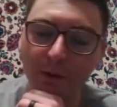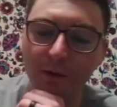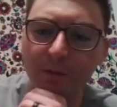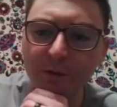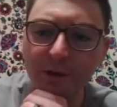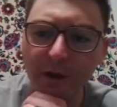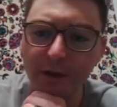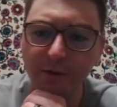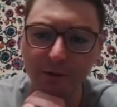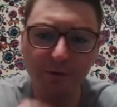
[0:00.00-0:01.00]
You know, I
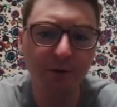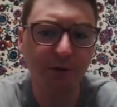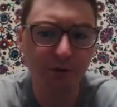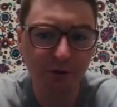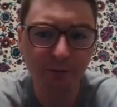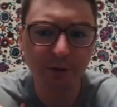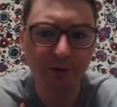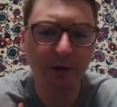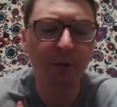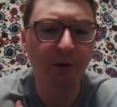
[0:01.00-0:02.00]
don't know if they're extremely
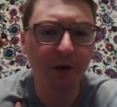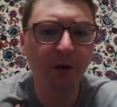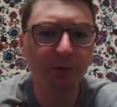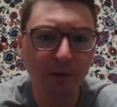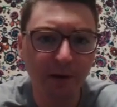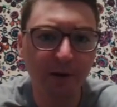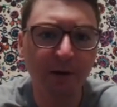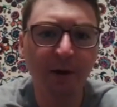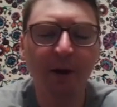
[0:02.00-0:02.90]
rare, but they are rare.